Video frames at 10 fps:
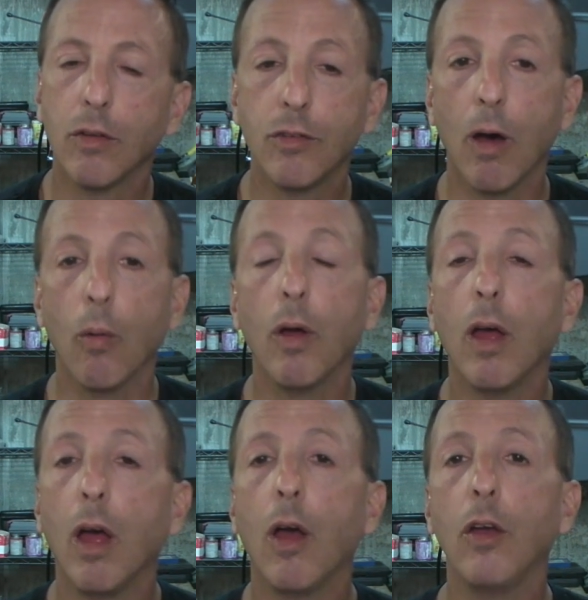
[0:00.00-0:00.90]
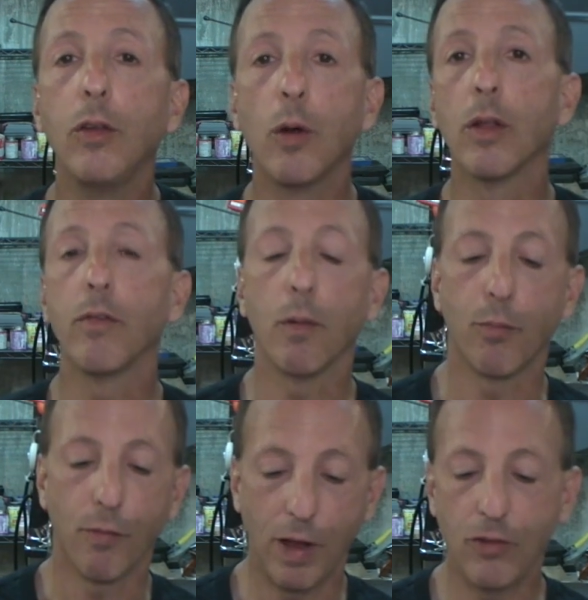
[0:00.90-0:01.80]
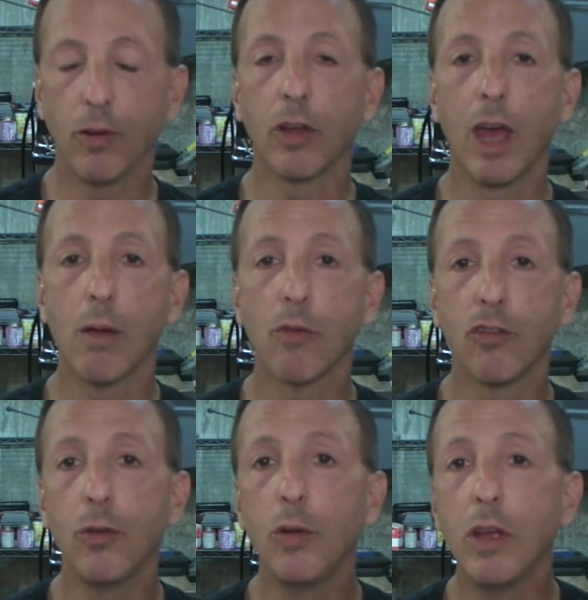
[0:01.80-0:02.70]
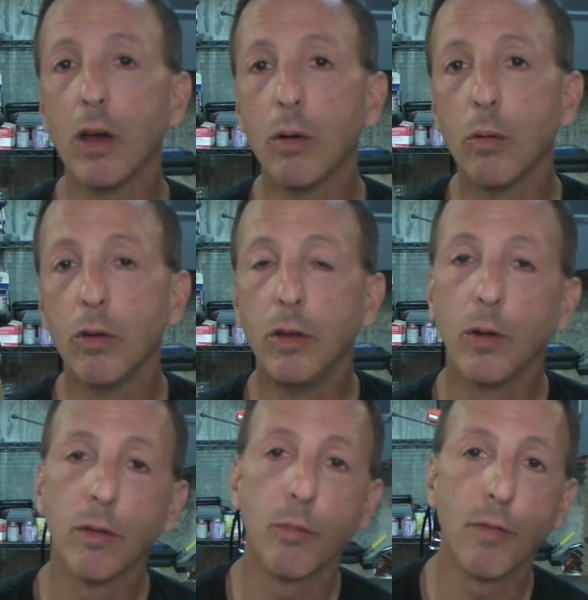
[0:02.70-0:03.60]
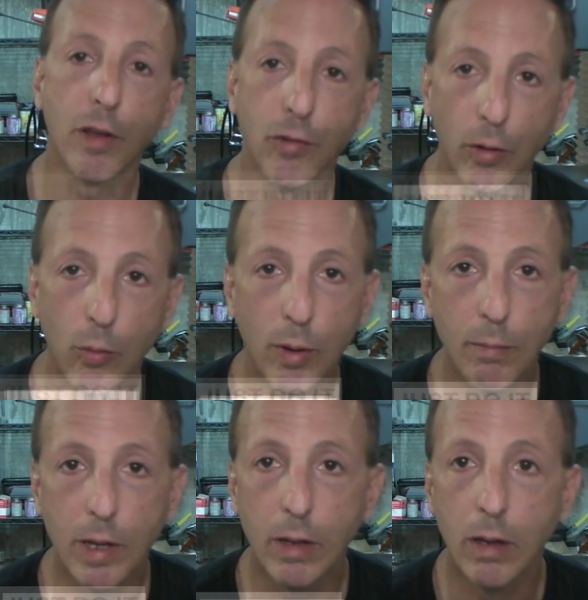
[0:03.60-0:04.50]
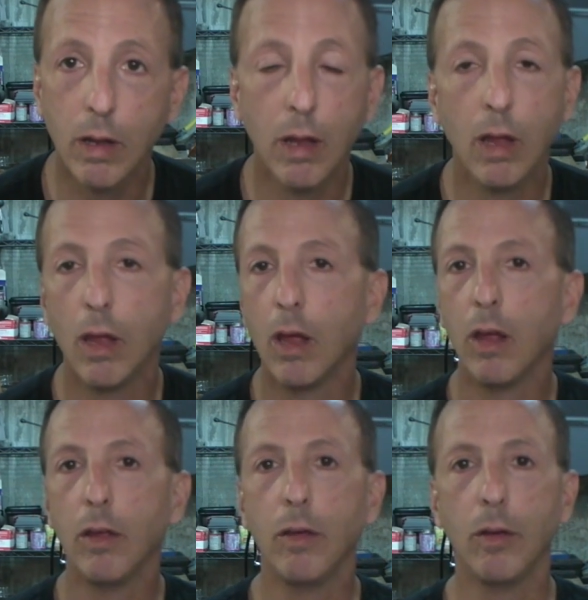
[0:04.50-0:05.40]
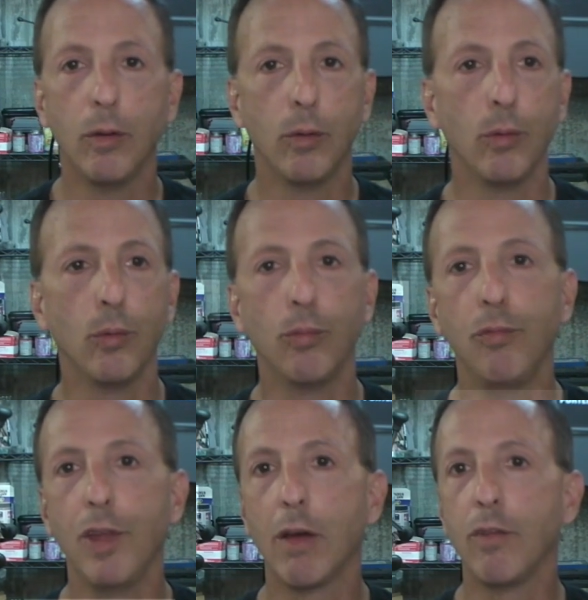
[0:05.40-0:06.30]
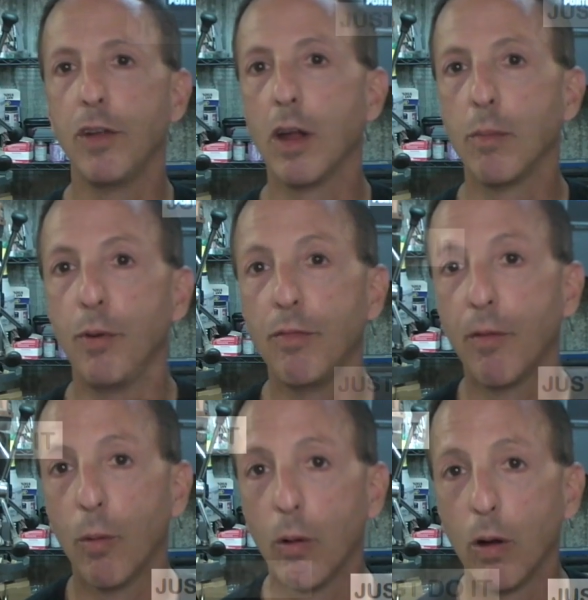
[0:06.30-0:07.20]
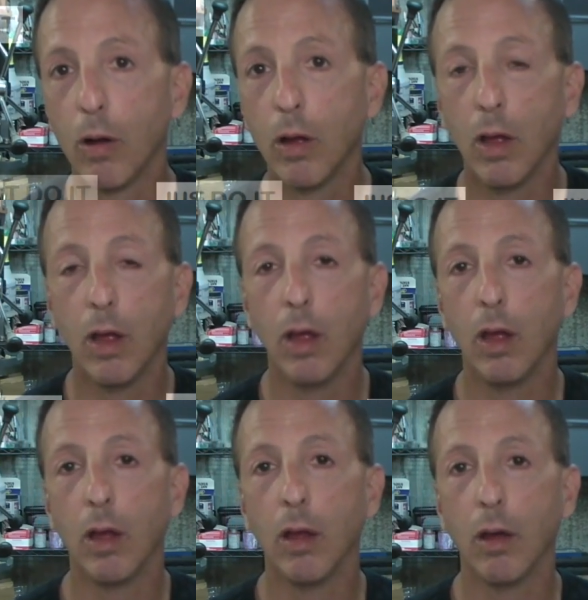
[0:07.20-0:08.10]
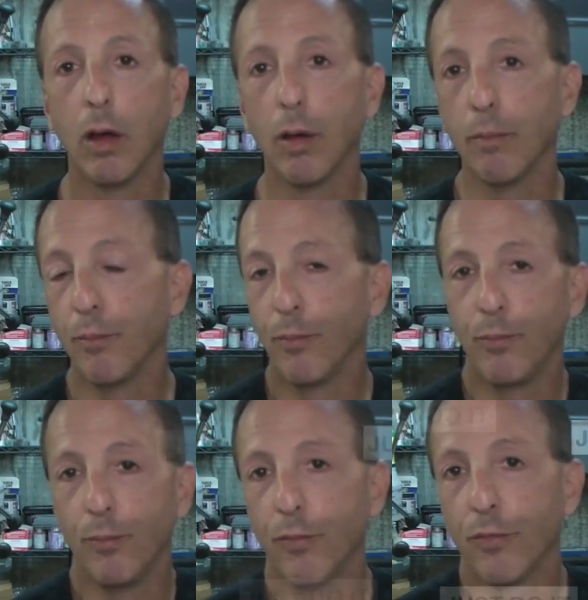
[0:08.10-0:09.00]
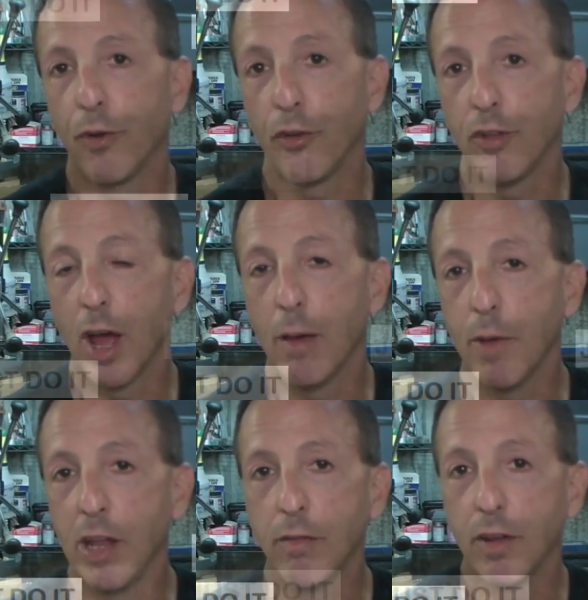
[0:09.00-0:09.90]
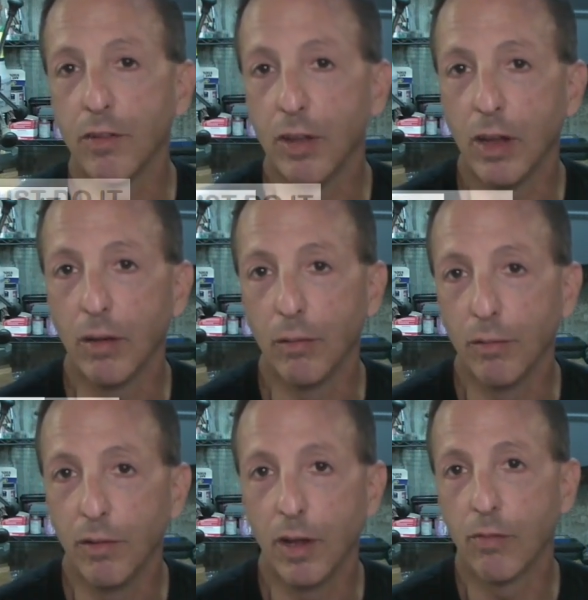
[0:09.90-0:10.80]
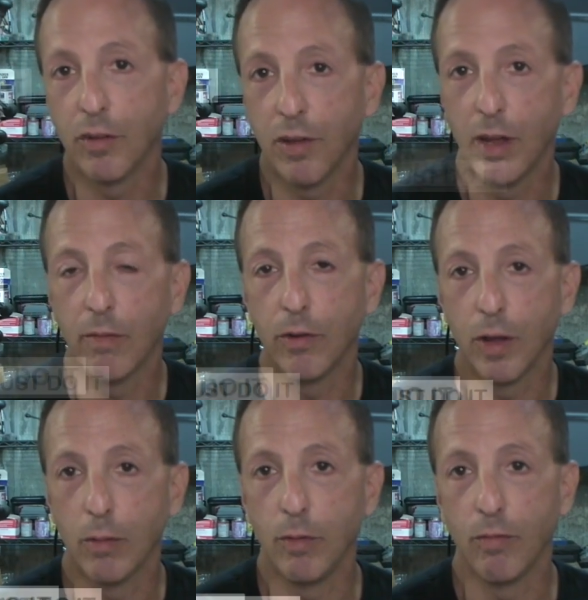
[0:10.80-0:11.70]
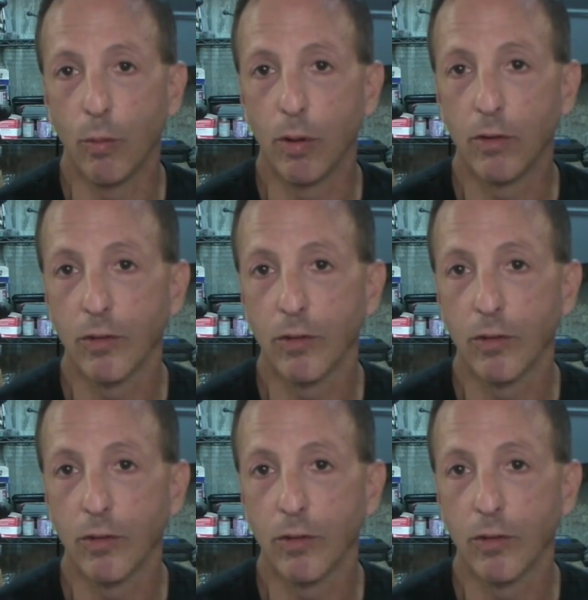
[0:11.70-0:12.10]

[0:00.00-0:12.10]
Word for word: So, you don't have a professional camera studio, you don't have professional equipment, you've never done it before. Um, first time any of us did it. None of us had ever done it before.